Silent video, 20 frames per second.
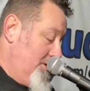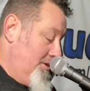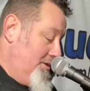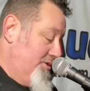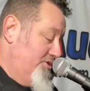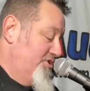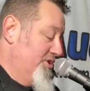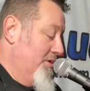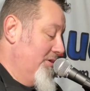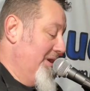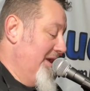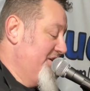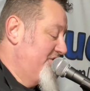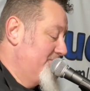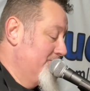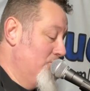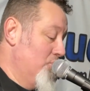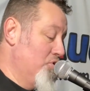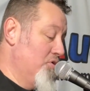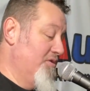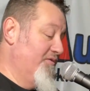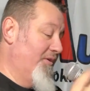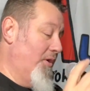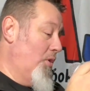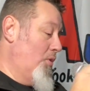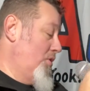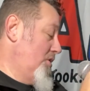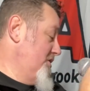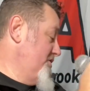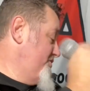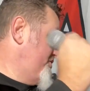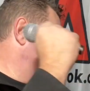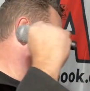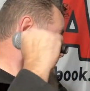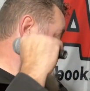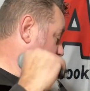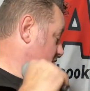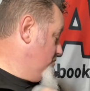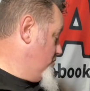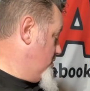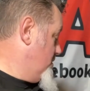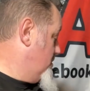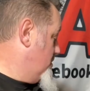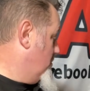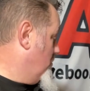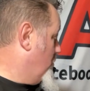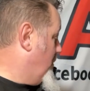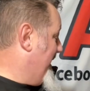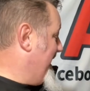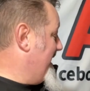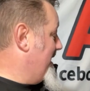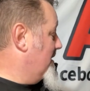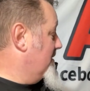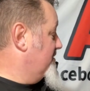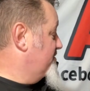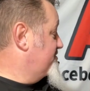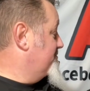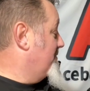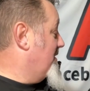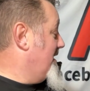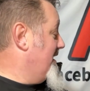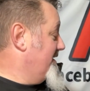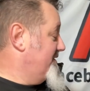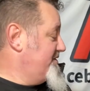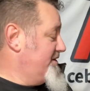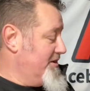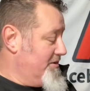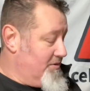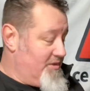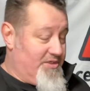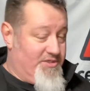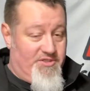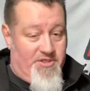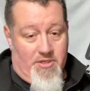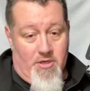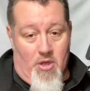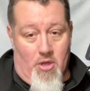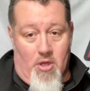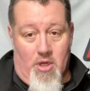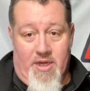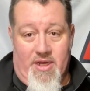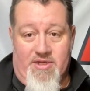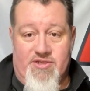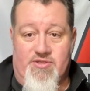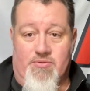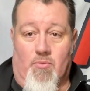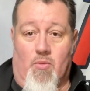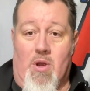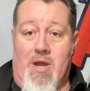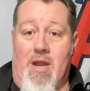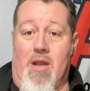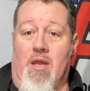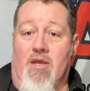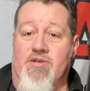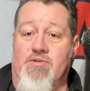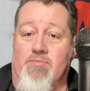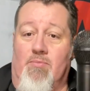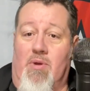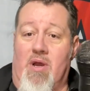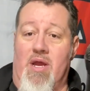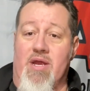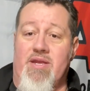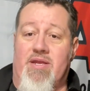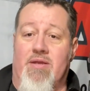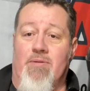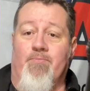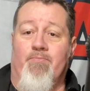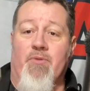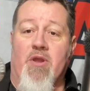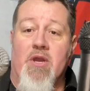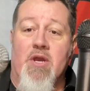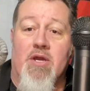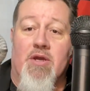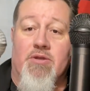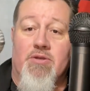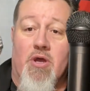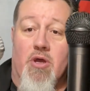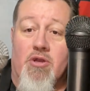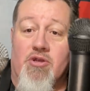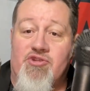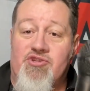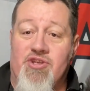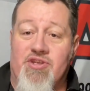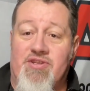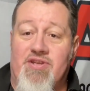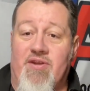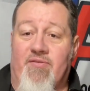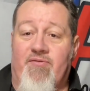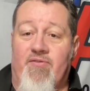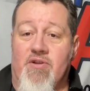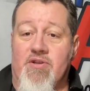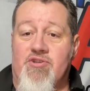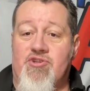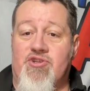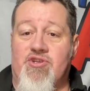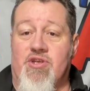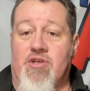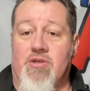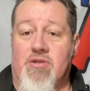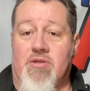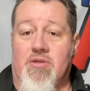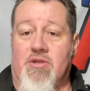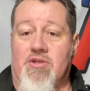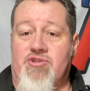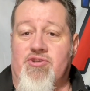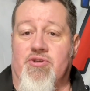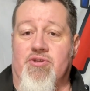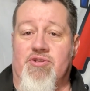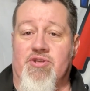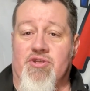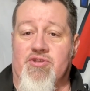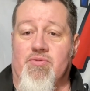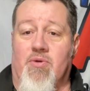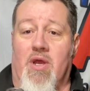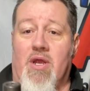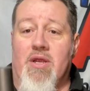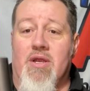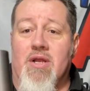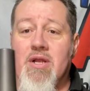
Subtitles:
So let's move on to wireless mics. Here is an Audix wireless mic. Notice the difference. Let's do it this way.